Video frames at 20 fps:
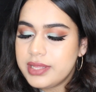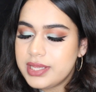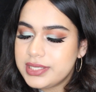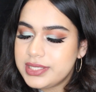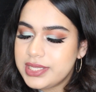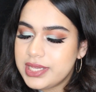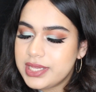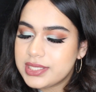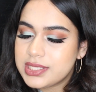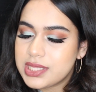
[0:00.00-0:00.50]

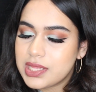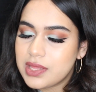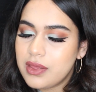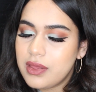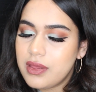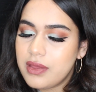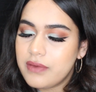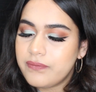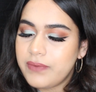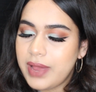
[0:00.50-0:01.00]
This is
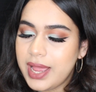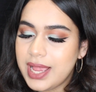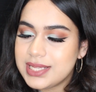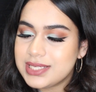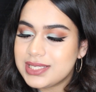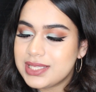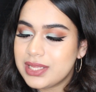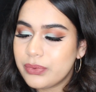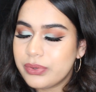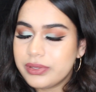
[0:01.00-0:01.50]
the
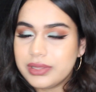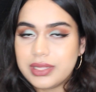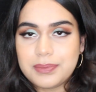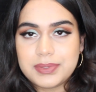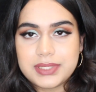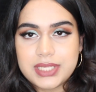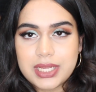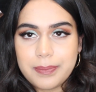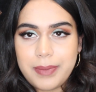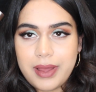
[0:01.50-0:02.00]
Vice Liquid
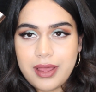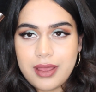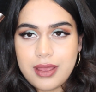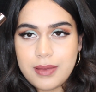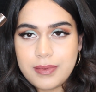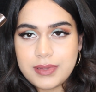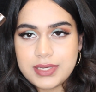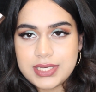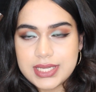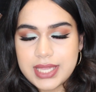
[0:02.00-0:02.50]
Lipstick by
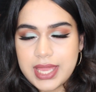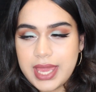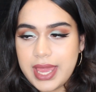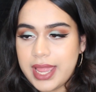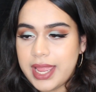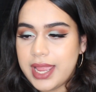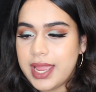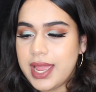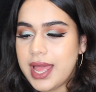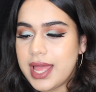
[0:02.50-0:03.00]
Urban
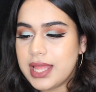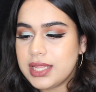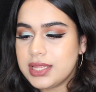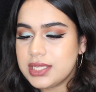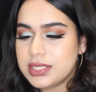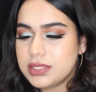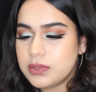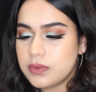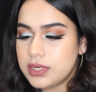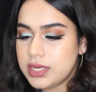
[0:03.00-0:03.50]
Decay, and
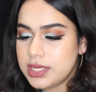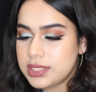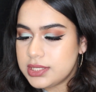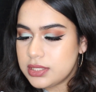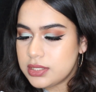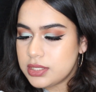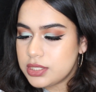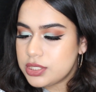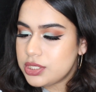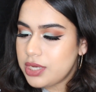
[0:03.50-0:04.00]
this one is
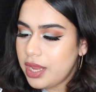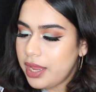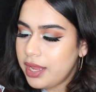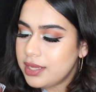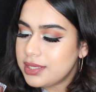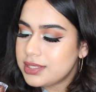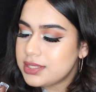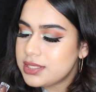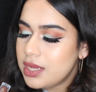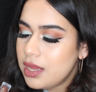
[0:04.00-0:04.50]
in the
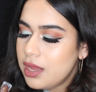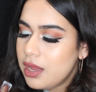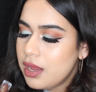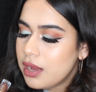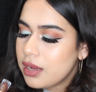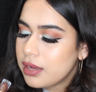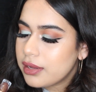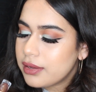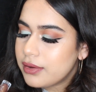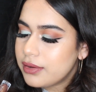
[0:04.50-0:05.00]
shade
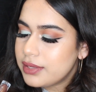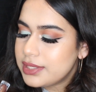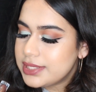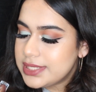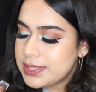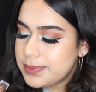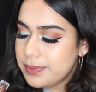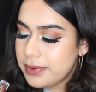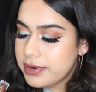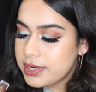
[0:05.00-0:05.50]

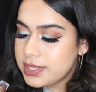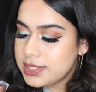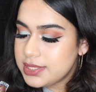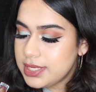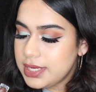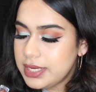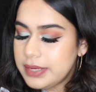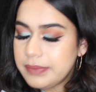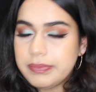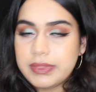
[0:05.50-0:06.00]

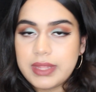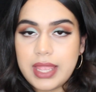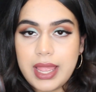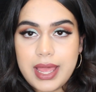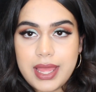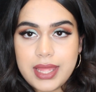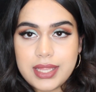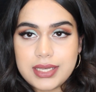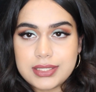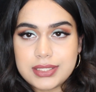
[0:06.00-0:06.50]
Conspiracy,
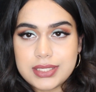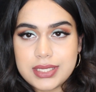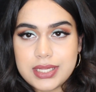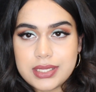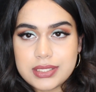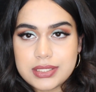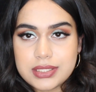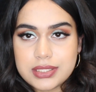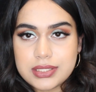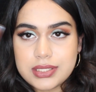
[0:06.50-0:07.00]
and
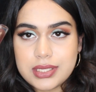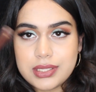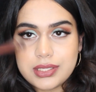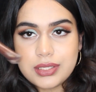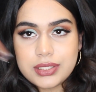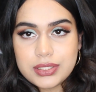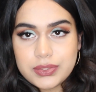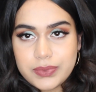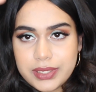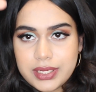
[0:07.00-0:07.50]
it
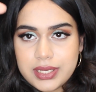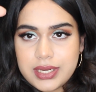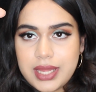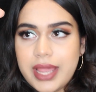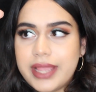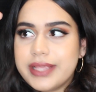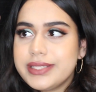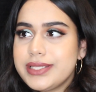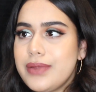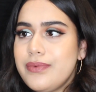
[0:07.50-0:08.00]
looks really
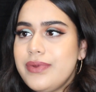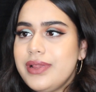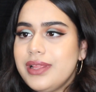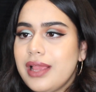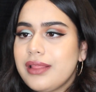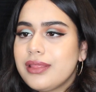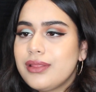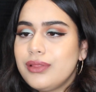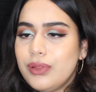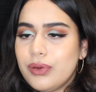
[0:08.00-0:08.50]
nice. I really
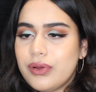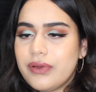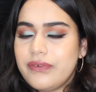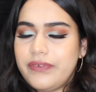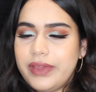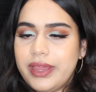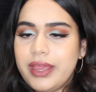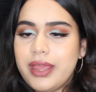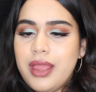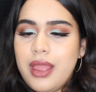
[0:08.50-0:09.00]
like the look
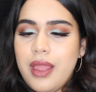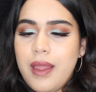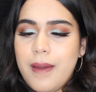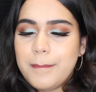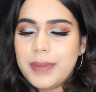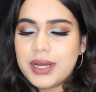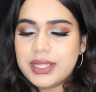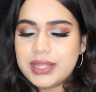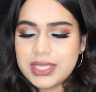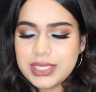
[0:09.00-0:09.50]
of it,
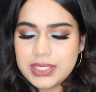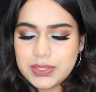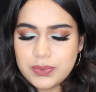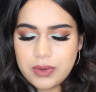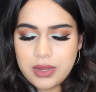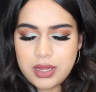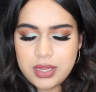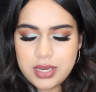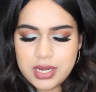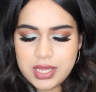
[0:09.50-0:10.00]
but this
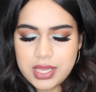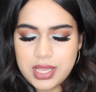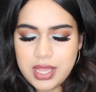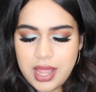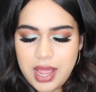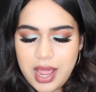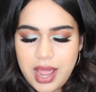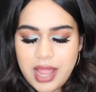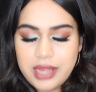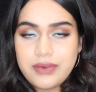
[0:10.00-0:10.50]
one
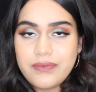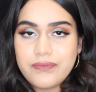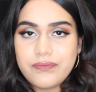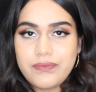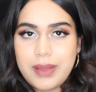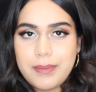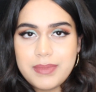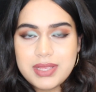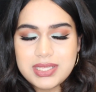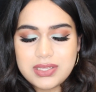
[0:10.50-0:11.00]
I don't
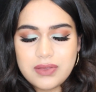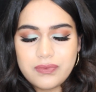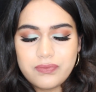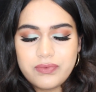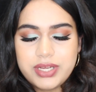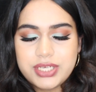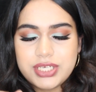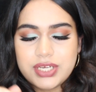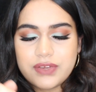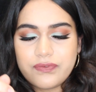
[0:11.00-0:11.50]
find myself
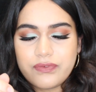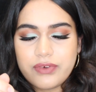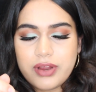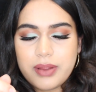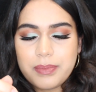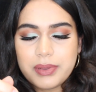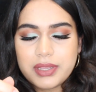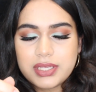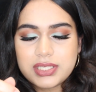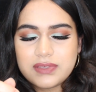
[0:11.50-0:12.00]
reaching for
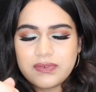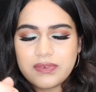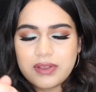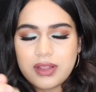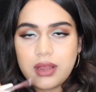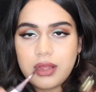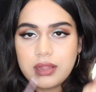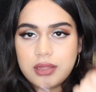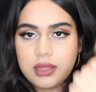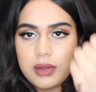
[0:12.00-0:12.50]
it because of the
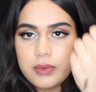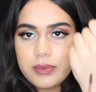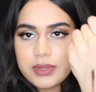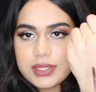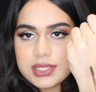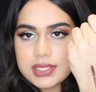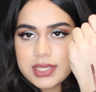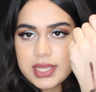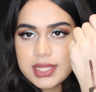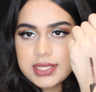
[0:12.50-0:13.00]
colour.
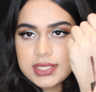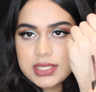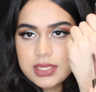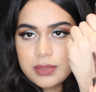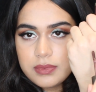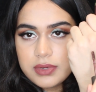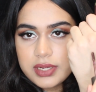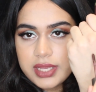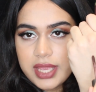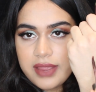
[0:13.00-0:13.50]
Once again,
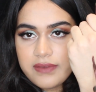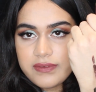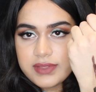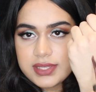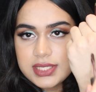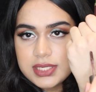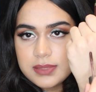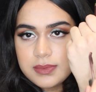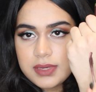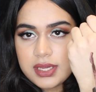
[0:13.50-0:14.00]
someone gave
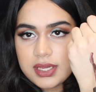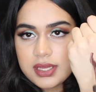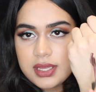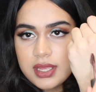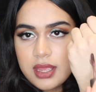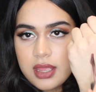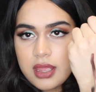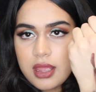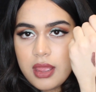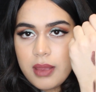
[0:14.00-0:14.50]
this to me,
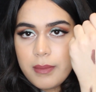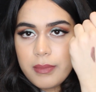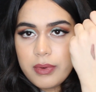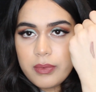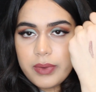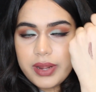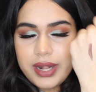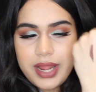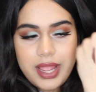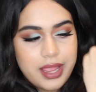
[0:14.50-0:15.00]

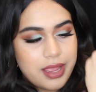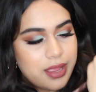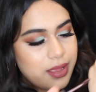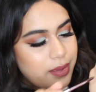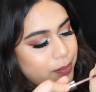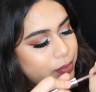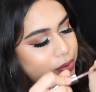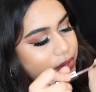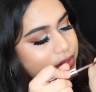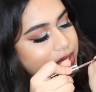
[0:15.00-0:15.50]
but when I
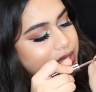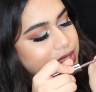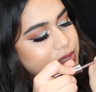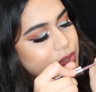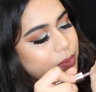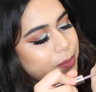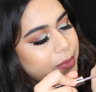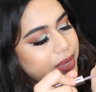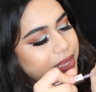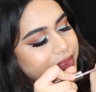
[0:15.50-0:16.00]
put this
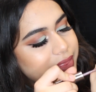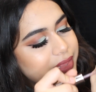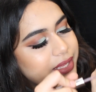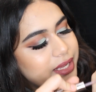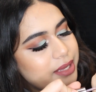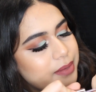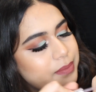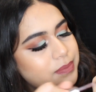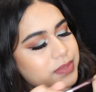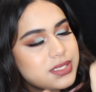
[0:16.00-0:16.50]
on my
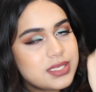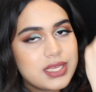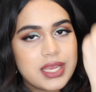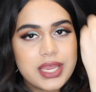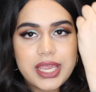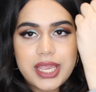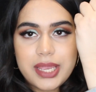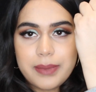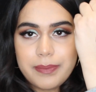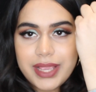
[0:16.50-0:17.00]
lips,
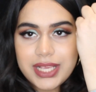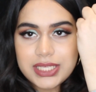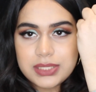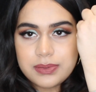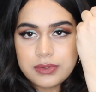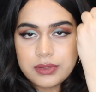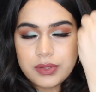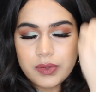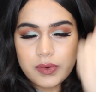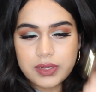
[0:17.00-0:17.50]
it makes
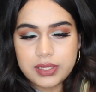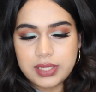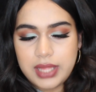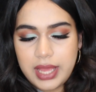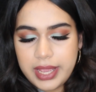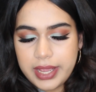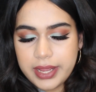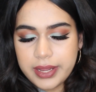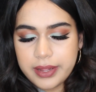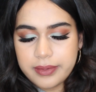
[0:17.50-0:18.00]
me look
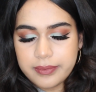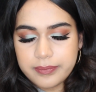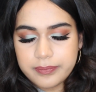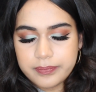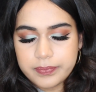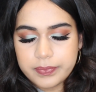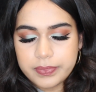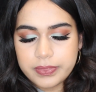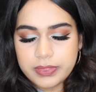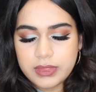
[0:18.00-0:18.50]
like
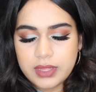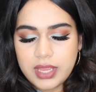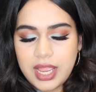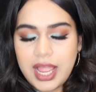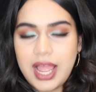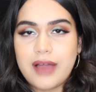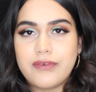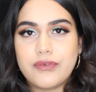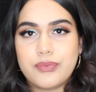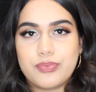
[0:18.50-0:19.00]

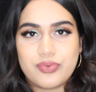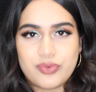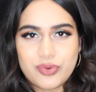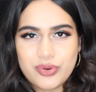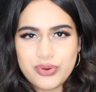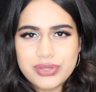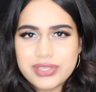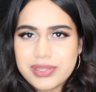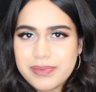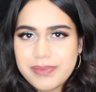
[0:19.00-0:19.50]
I have a
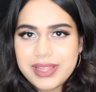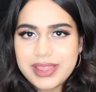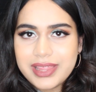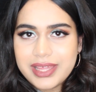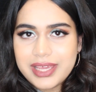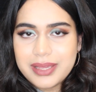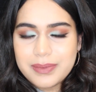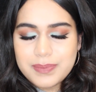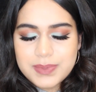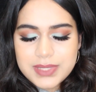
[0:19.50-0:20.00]
bruise on my
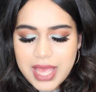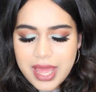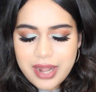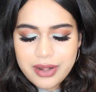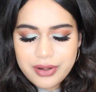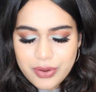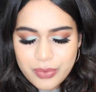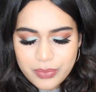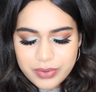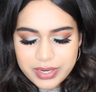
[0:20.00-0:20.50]
lips. I
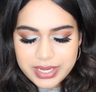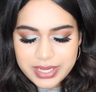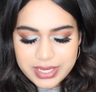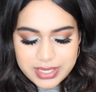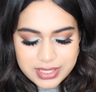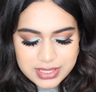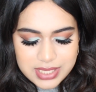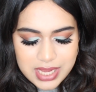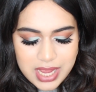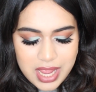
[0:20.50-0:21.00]
don't know what it
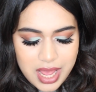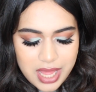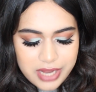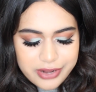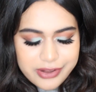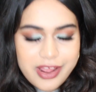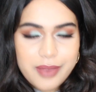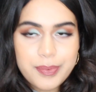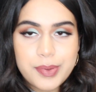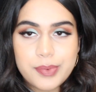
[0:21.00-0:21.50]
is. I
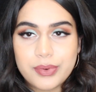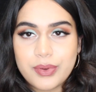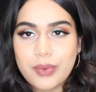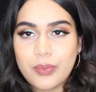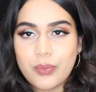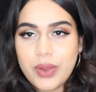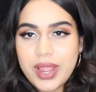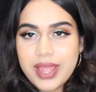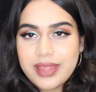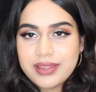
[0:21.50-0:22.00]
don't know how people
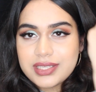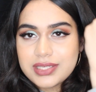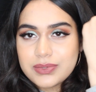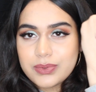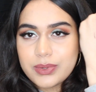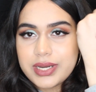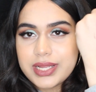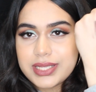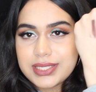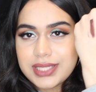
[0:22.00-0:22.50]
can wear this
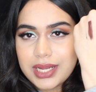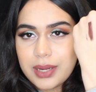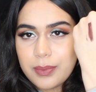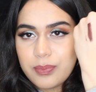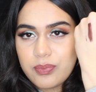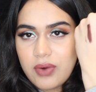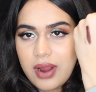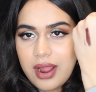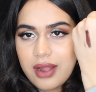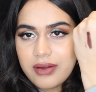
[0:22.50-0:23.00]
one. It's like a
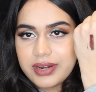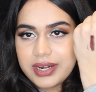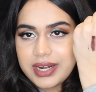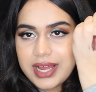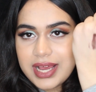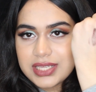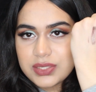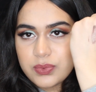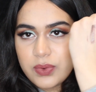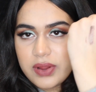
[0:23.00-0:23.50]
brown and it
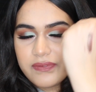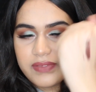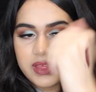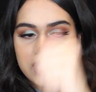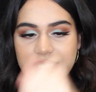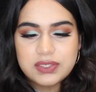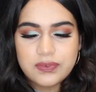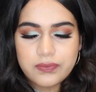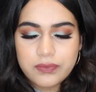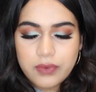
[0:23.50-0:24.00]
has
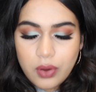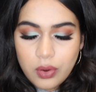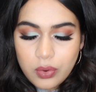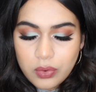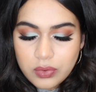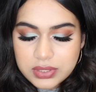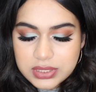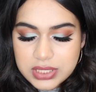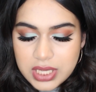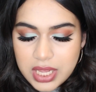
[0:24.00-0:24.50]
reflects of
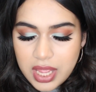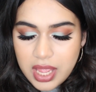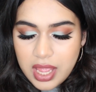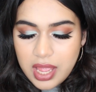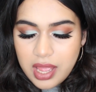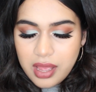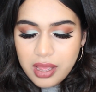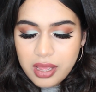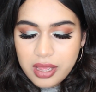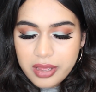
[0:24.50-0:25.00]
gold
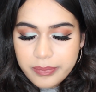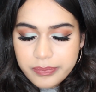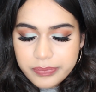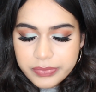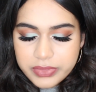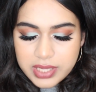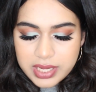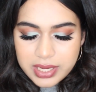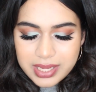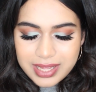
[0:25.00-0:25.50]

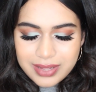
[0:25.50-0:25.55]
and